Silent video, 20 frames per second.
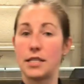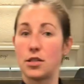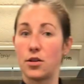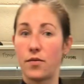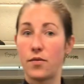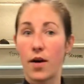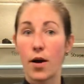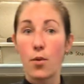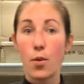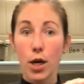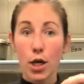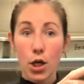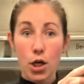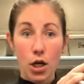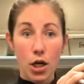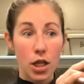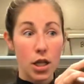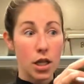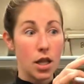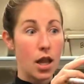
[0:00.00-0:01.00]
So if I want to
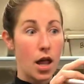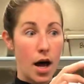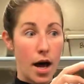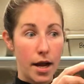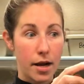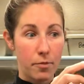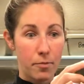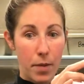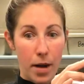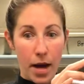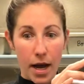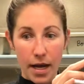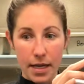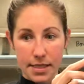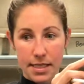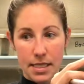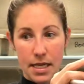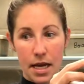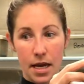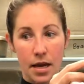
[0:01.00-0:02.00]
cook a lot of
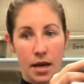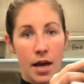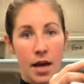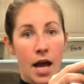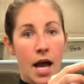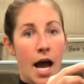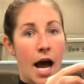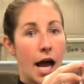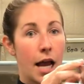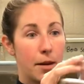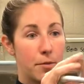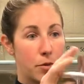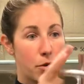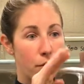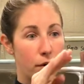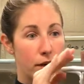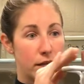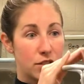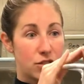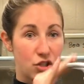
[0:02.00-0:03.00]
pasta, I am
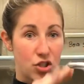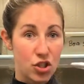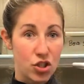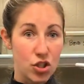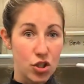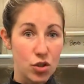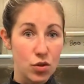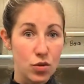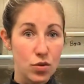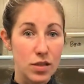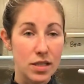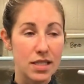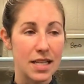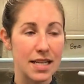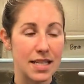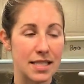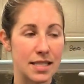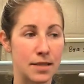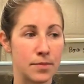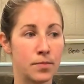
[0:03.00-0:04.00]
going to choose
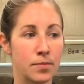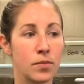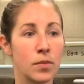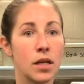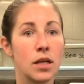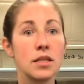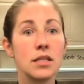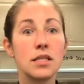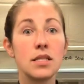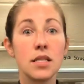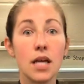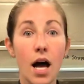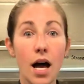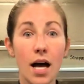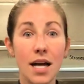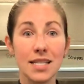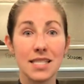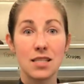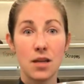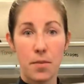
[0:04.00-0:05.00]
this
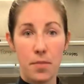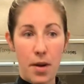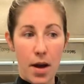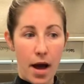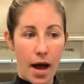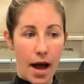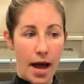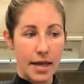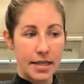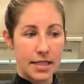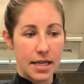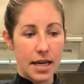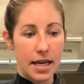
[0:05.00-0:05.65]
sauce pot.